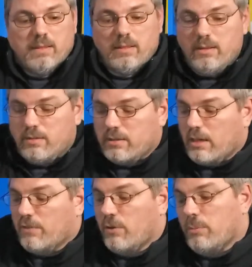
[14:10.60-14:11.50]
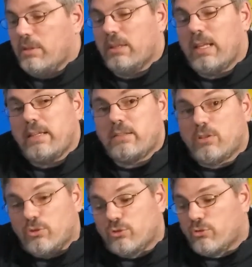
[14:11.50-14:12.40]
the styrofoam would like to
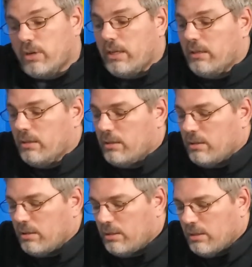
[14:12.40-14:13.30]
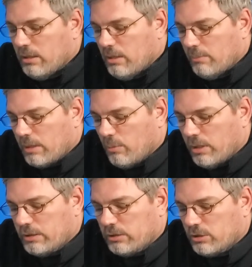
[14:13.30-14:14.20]
go straight, but I
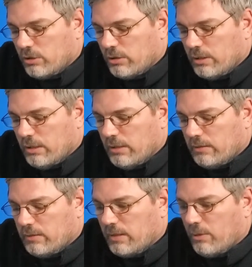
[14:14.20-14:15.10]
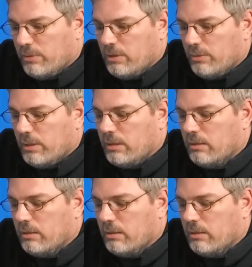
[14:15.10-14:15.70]
want it to turn, and this is how we do it.